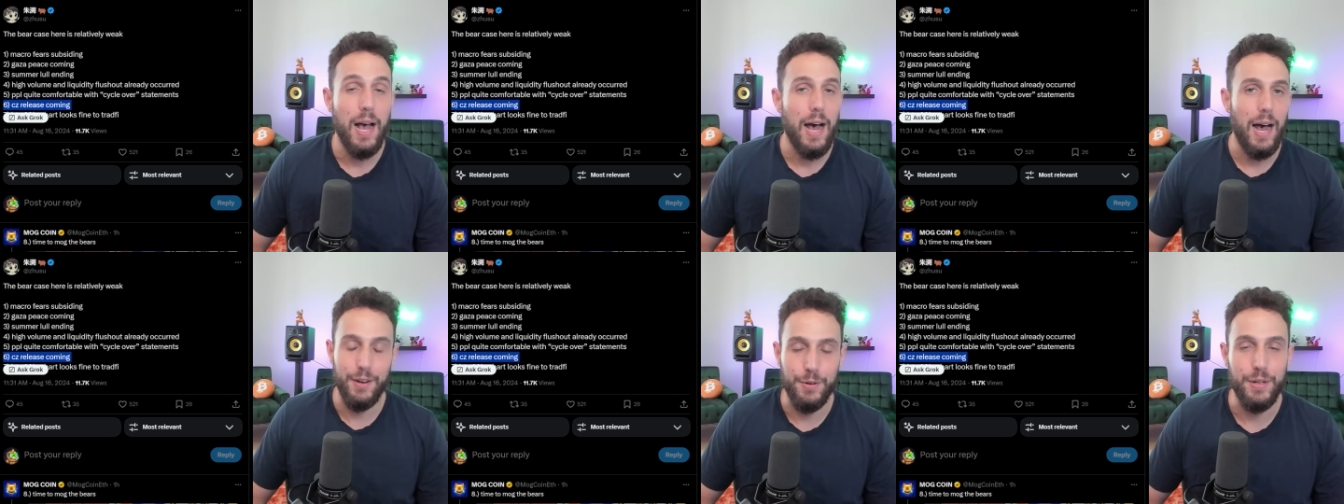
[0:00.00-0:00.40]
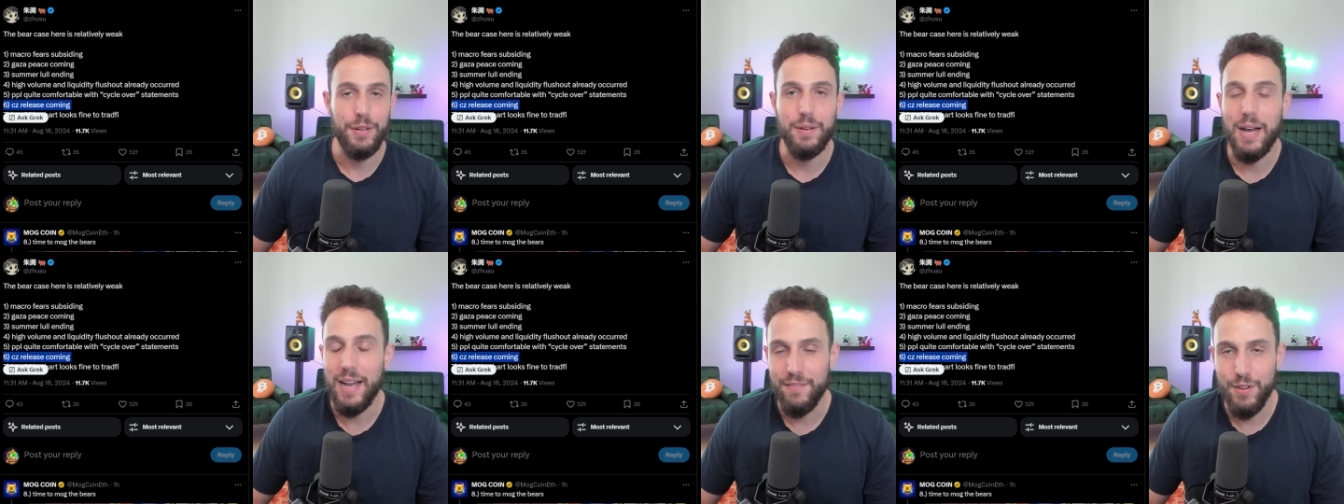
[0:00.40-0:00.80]
I don't know.
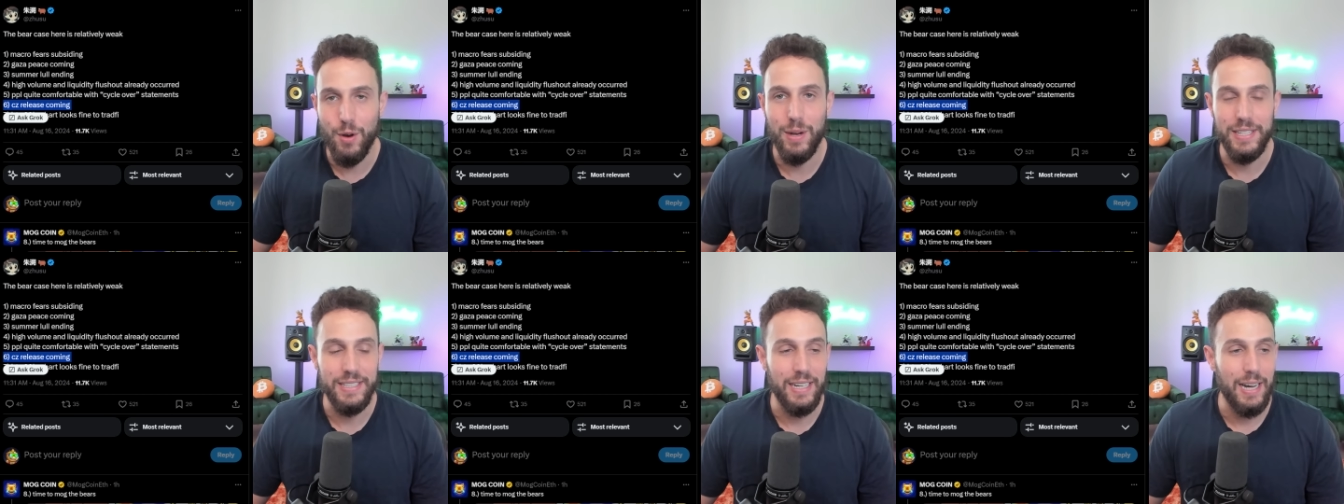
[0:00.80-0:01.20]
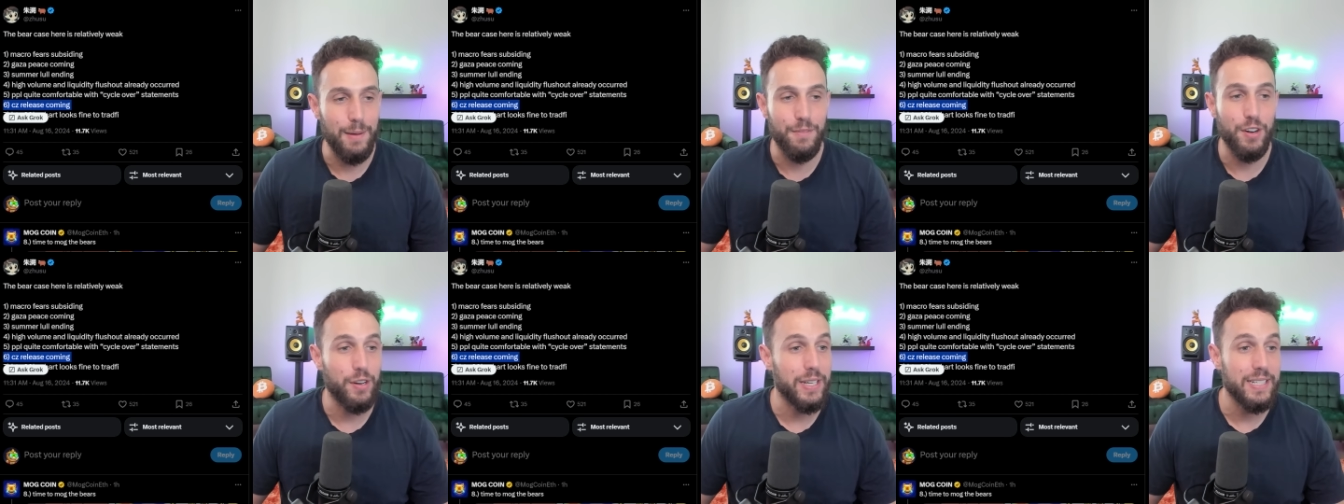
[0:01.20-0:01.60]
I have no idea.
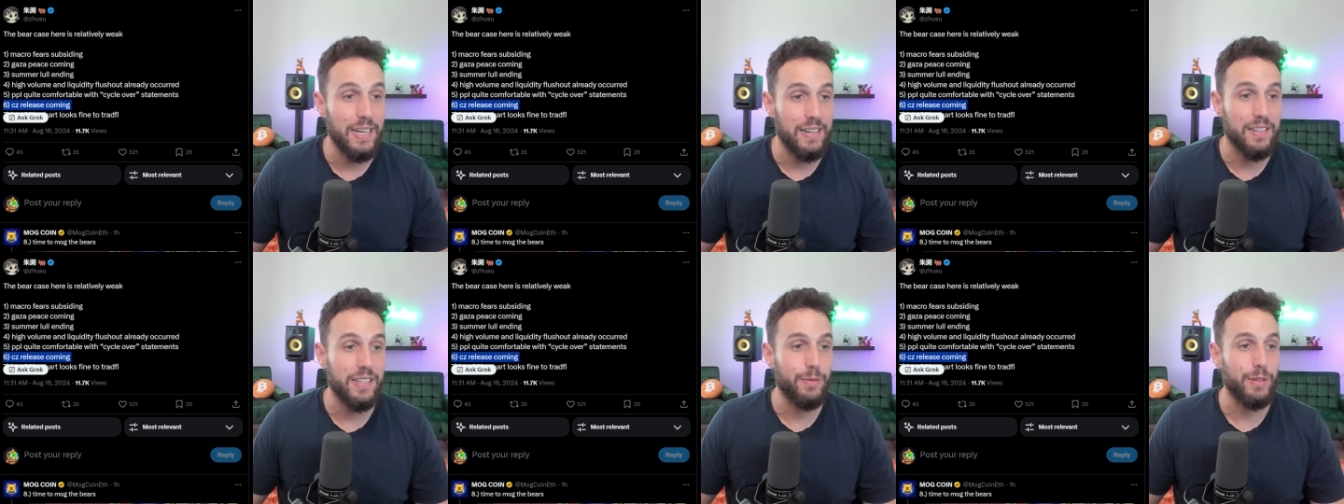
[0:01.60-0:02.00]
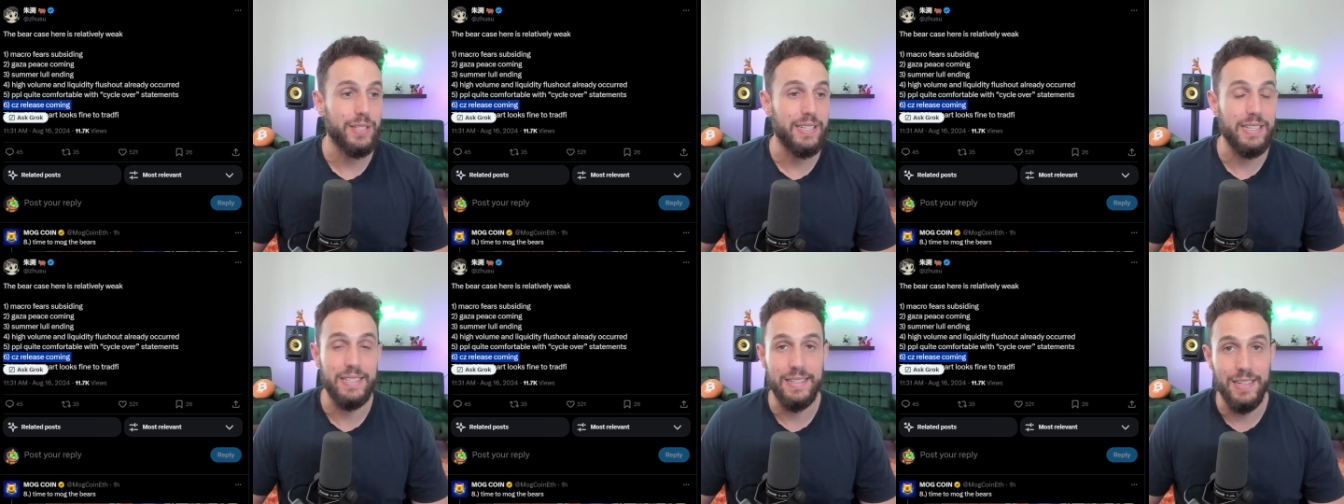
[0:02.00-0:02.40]
I'm very excited to see what
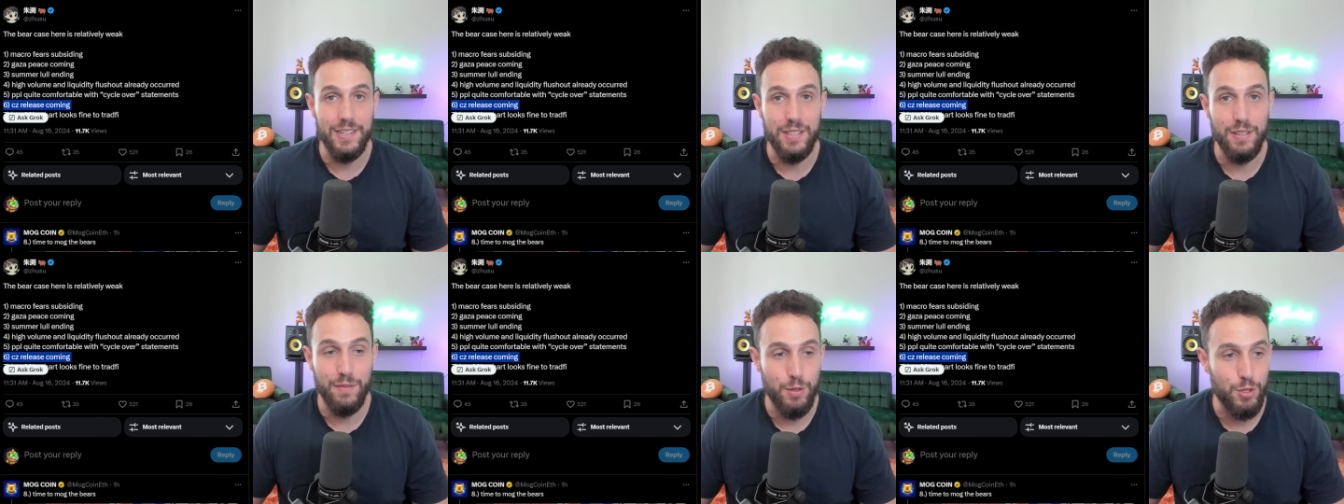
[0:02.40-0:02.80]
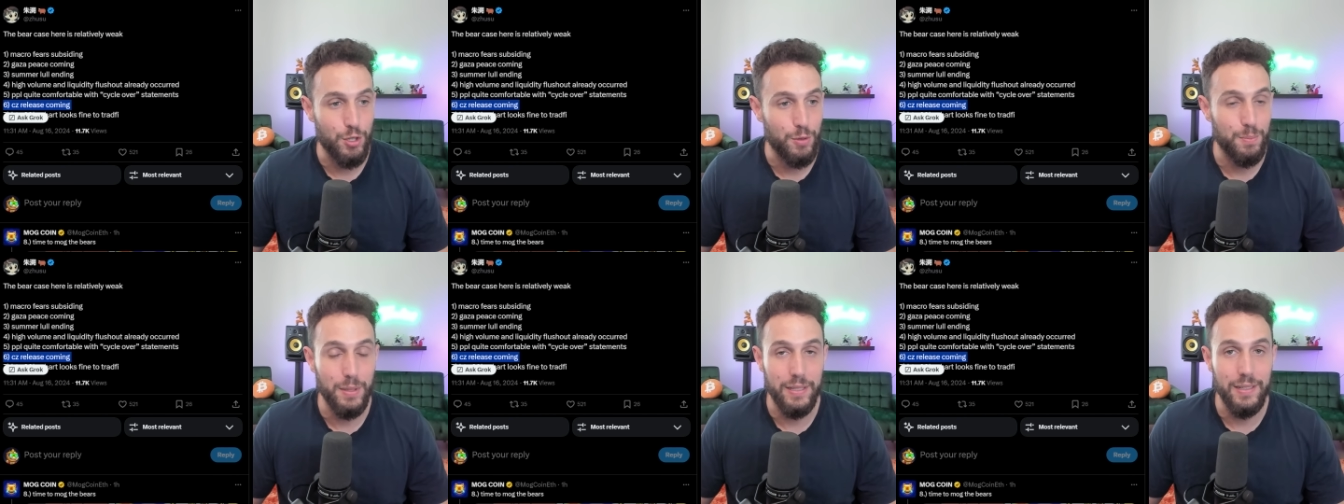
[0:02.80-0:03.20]
CZ does in the
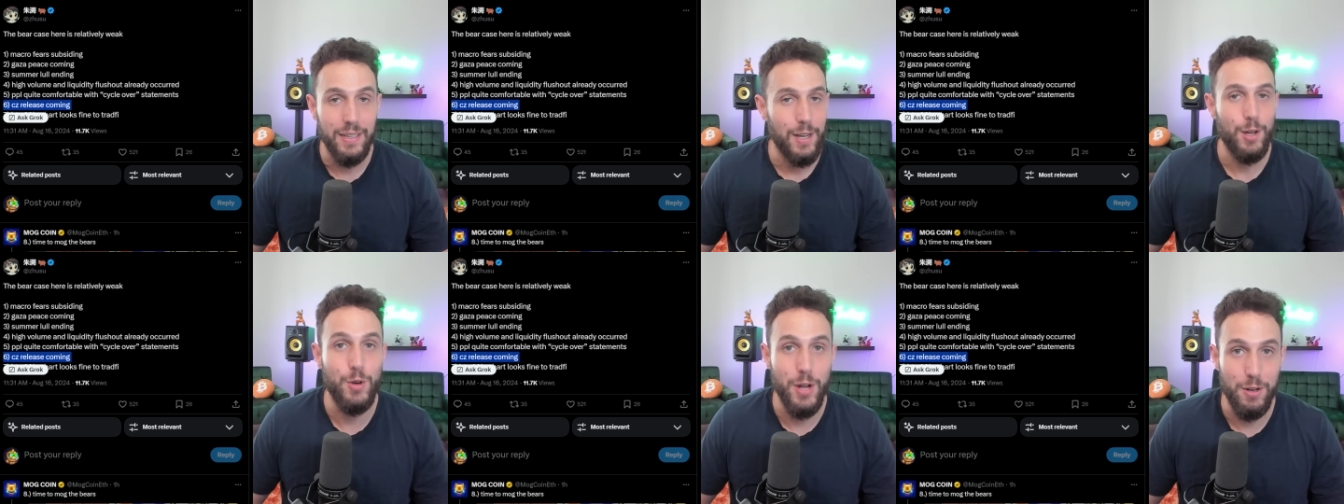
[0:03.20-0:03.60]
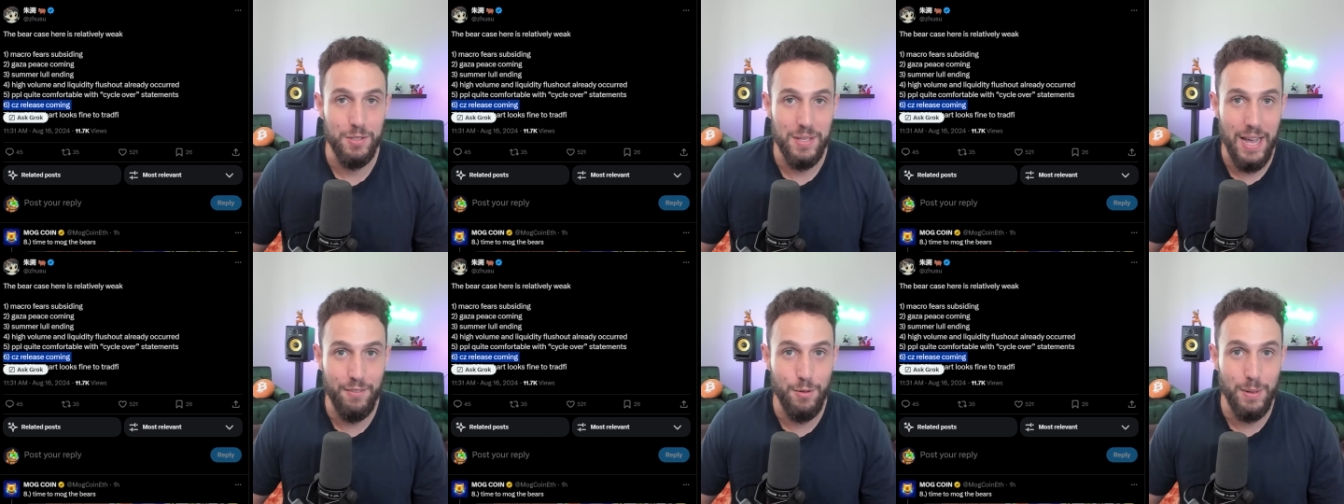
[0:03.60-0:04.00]
future, but who
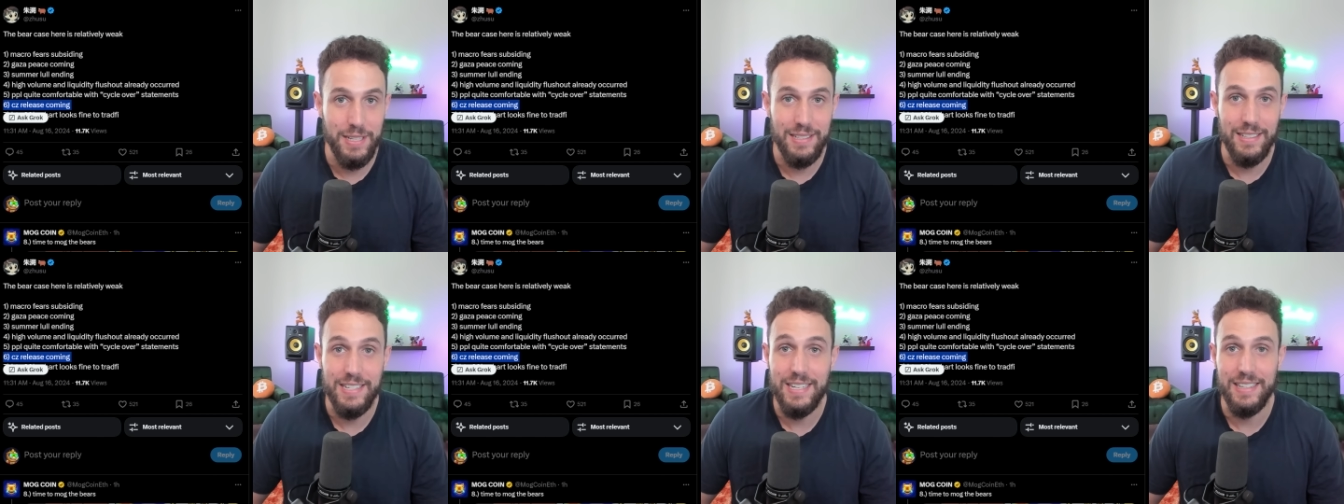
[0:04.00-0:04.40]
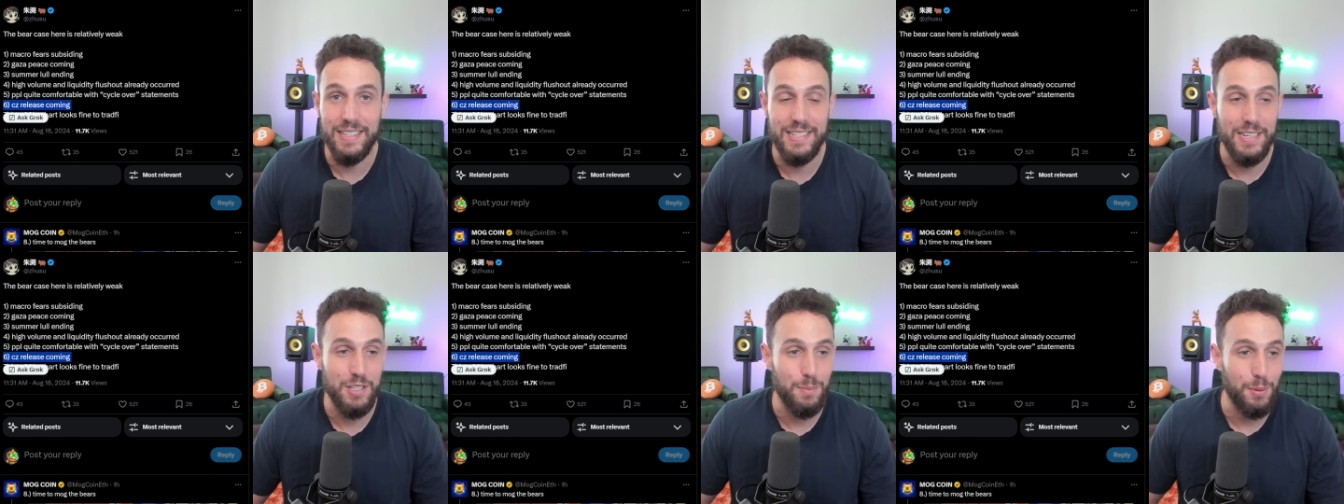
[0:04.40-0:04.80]
knows? Everybody's listing
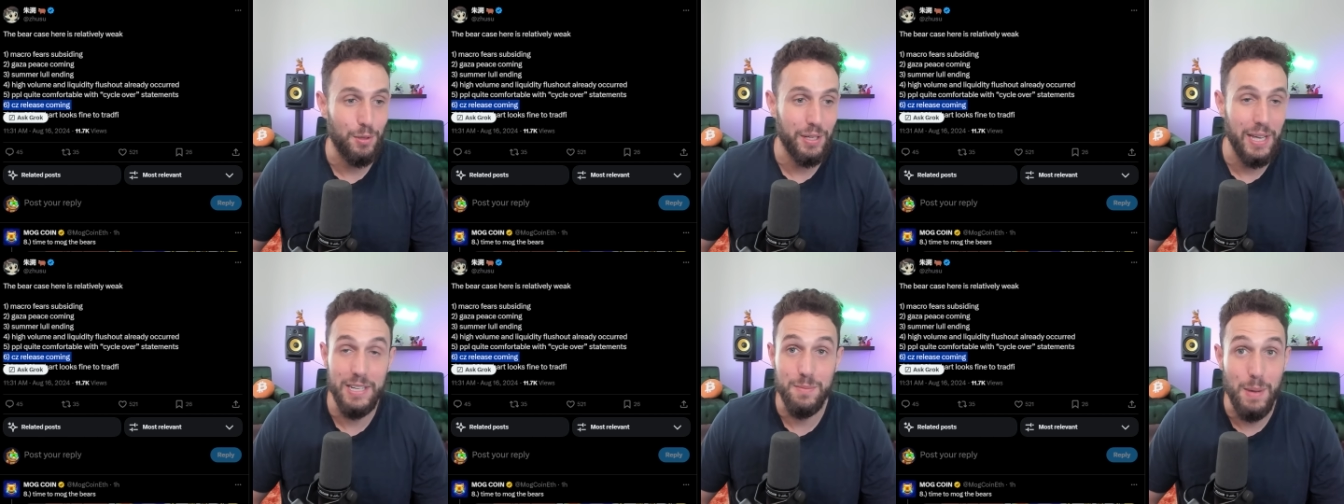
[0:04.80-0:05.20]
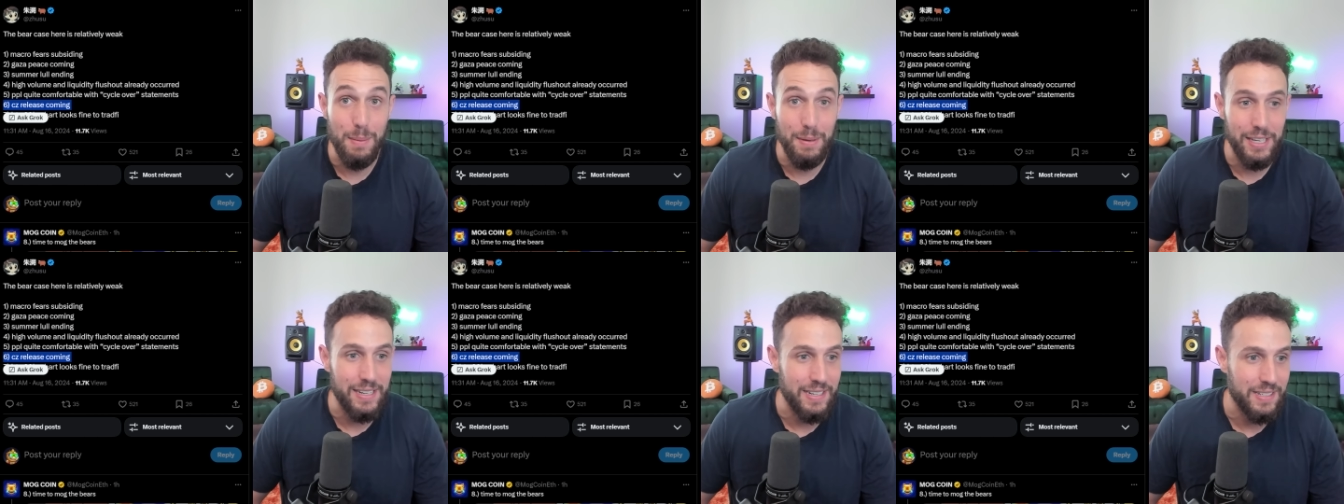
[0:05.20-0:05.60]
this as a bull case.
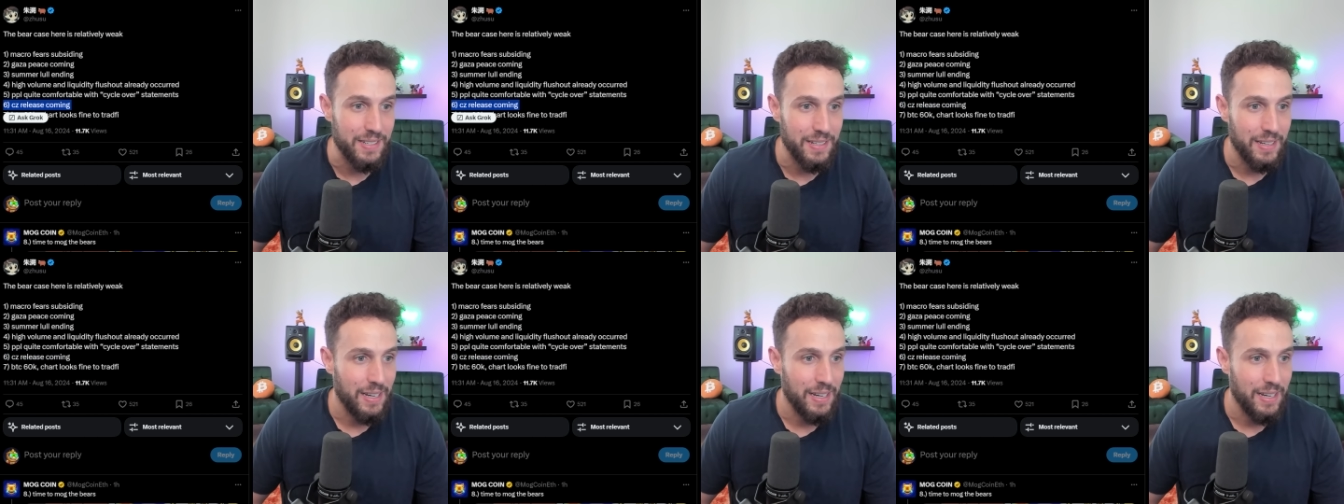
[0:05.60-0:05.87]
Maybe it is.